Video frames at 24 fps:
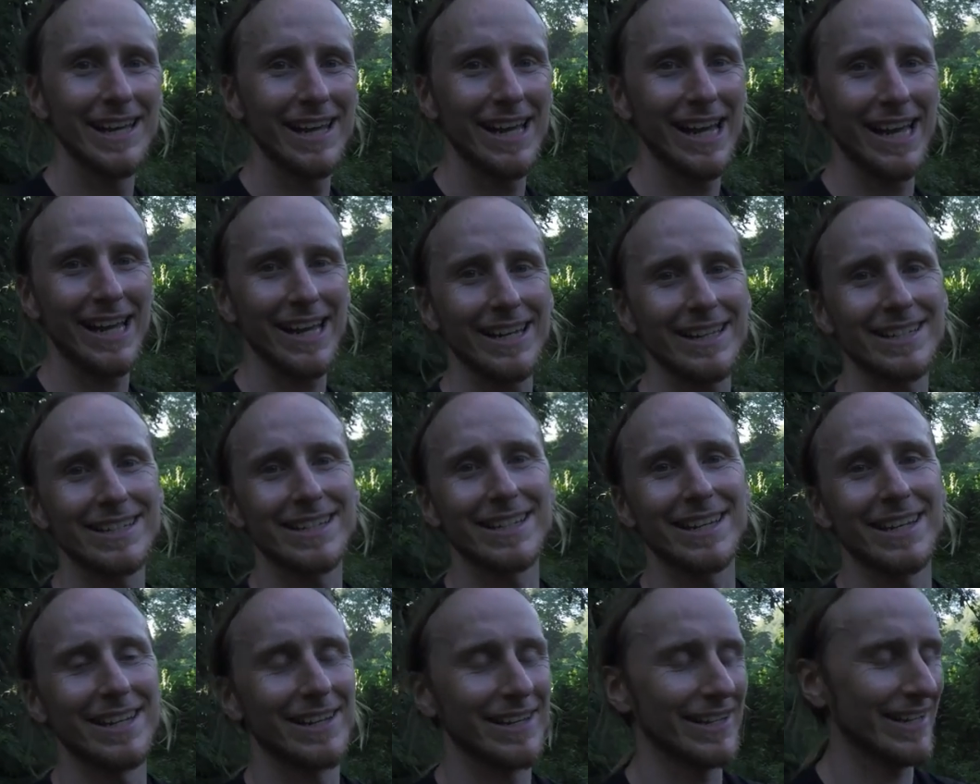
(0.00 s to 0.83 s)
and
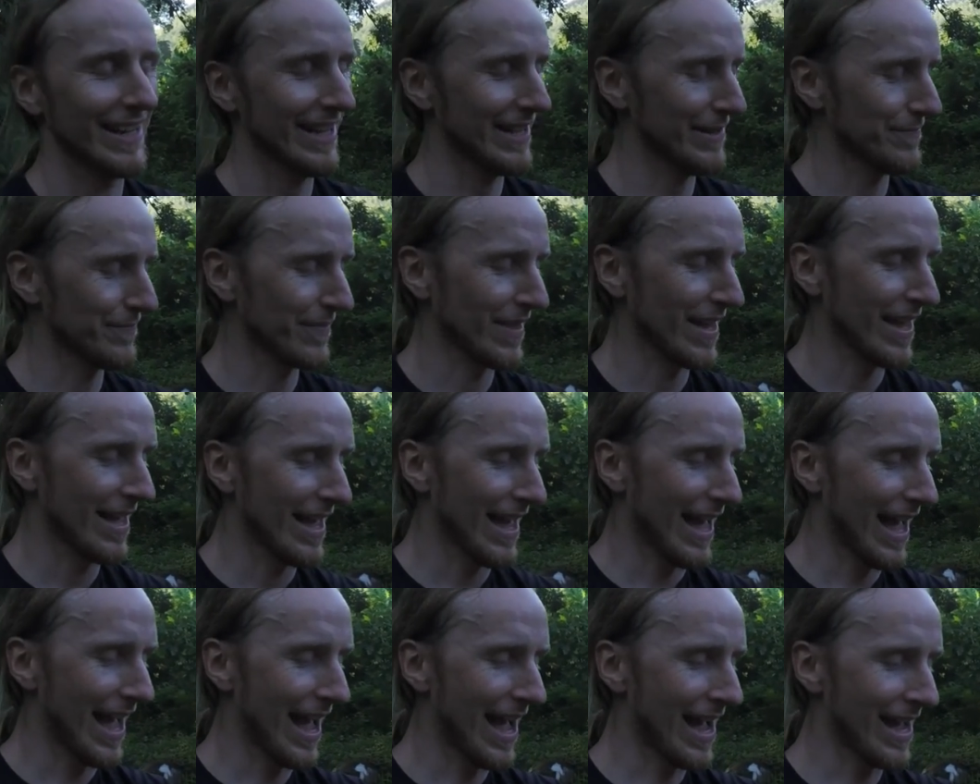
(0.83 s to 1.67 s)
yeah,
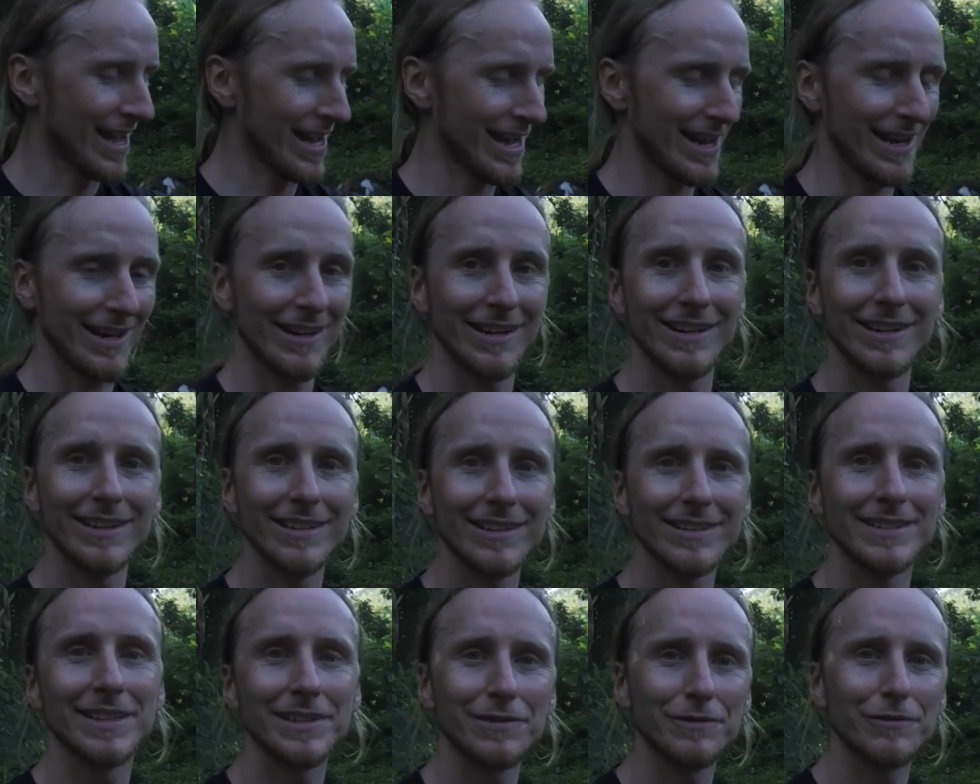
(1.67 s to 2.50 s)
I
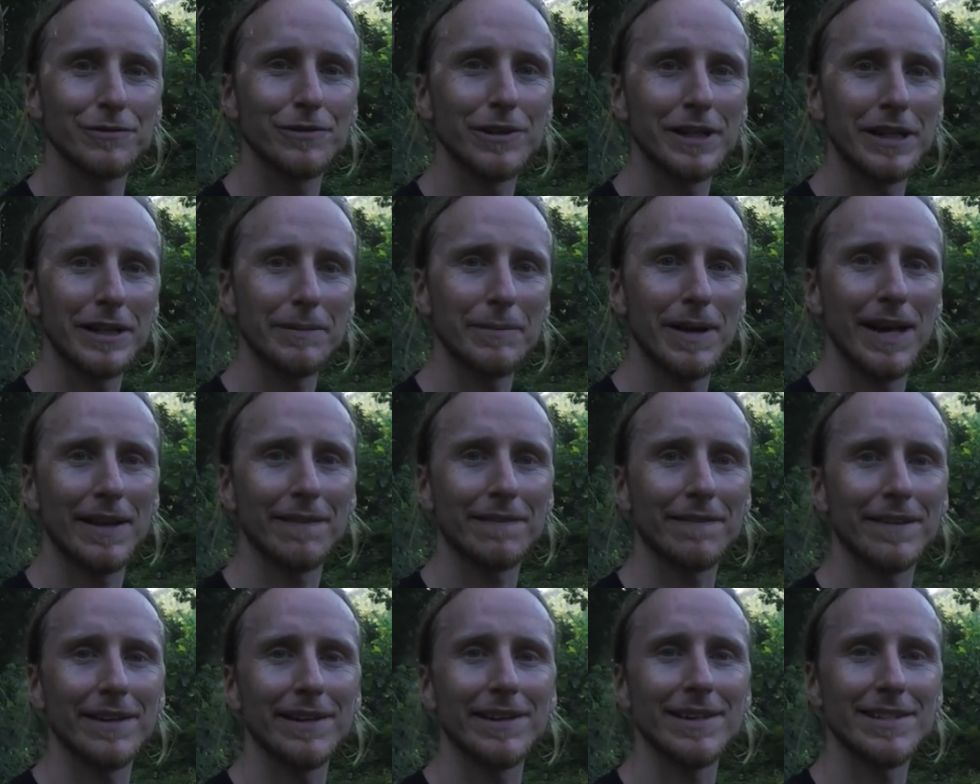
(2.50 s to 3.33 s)
didn't film
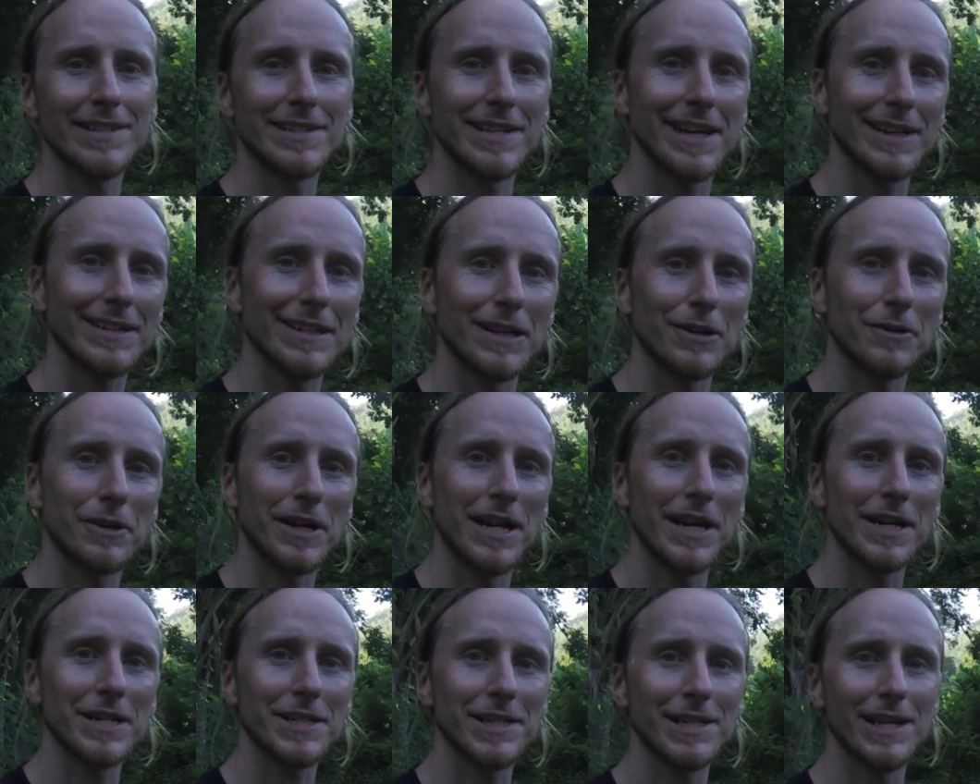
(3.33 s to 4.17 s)
at the second
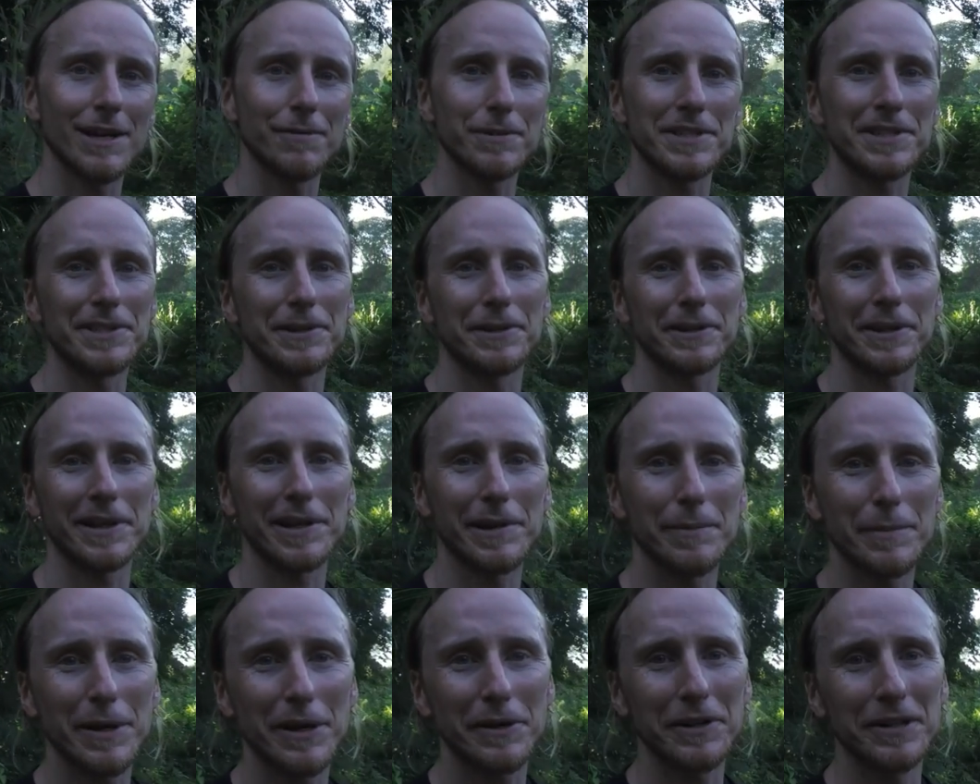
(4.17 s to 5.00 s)
location I was
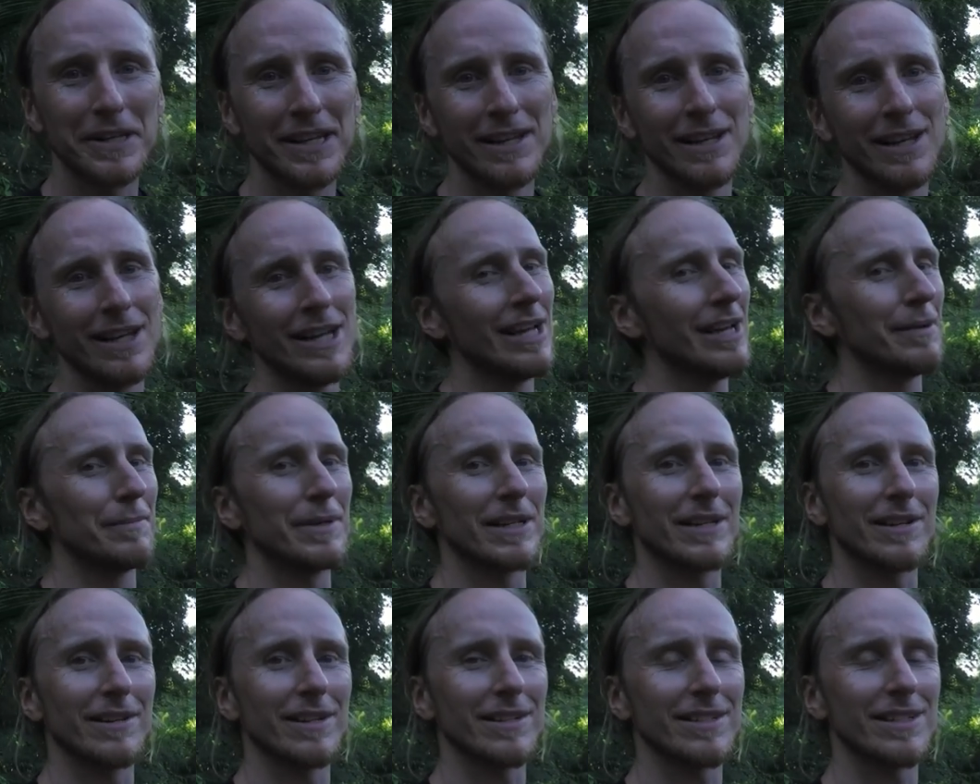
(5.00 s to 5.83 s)
talking about
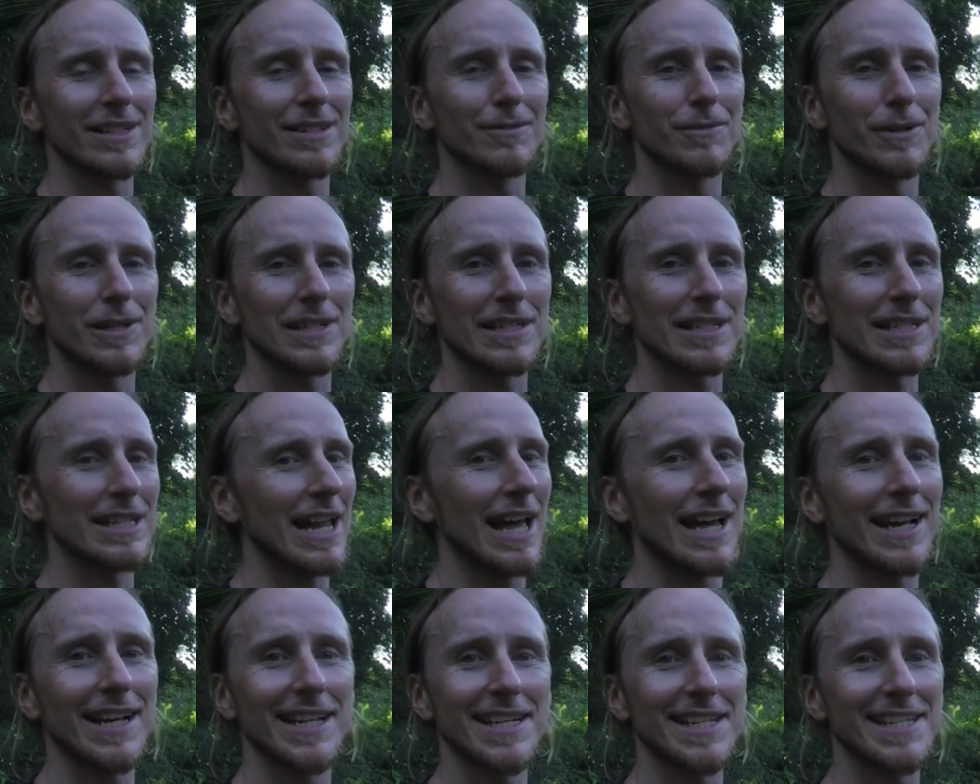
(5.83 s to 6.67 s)
because it was
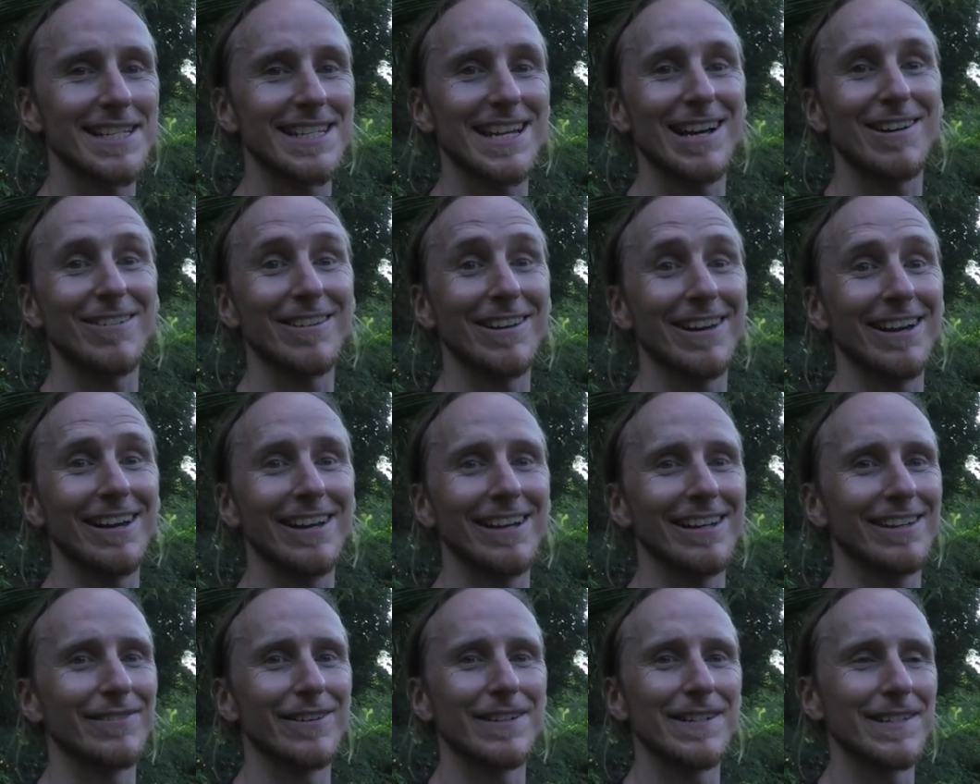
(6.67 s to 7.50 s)
like a
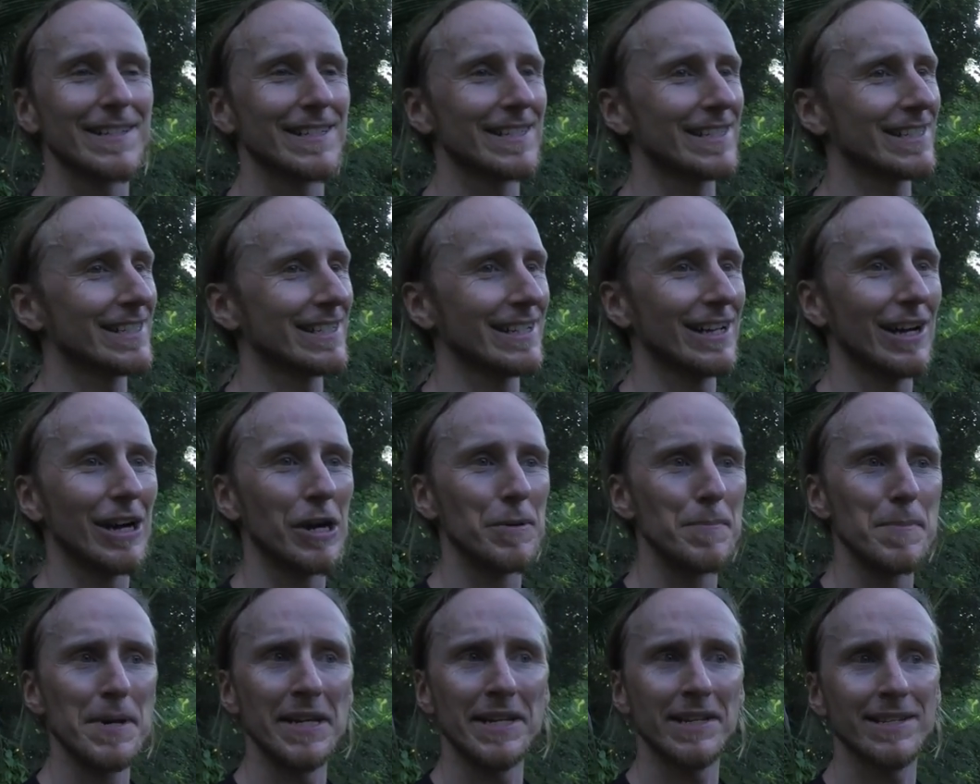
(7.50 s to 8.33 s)
sauna. It was
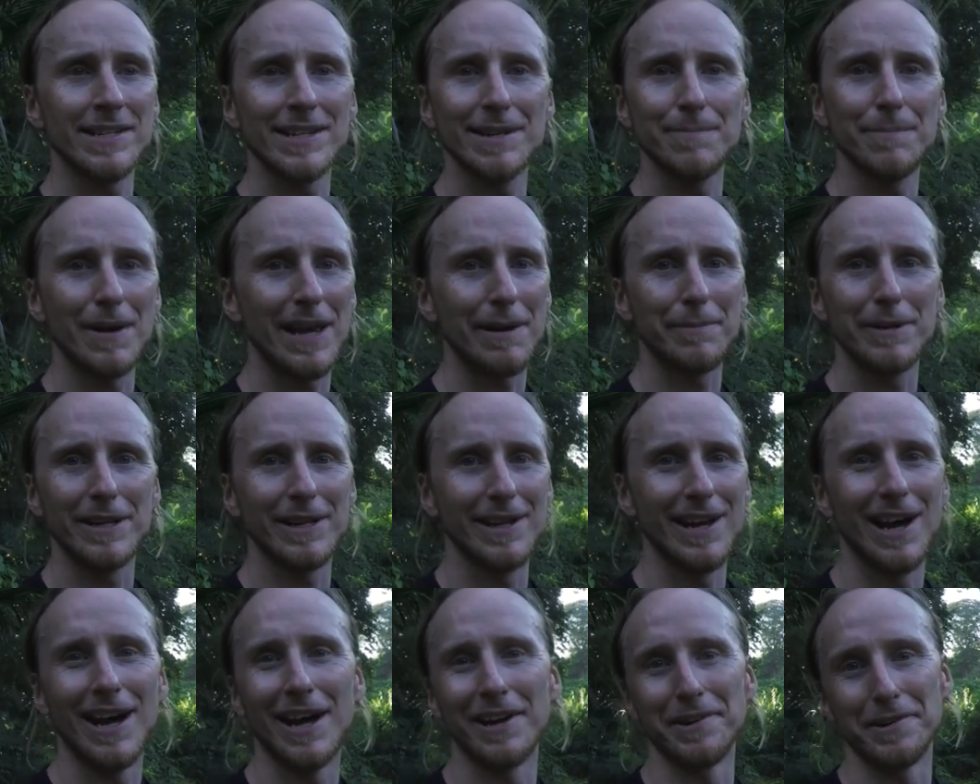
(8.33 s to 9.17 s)
humidity,
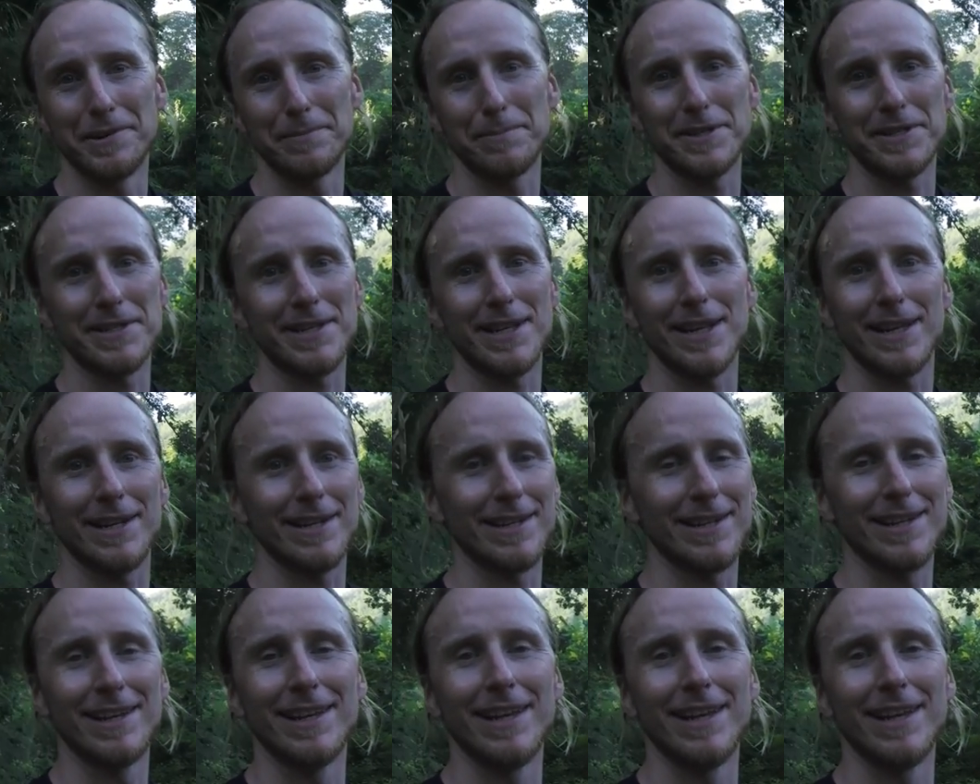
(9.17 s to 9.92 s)
maybe 100%,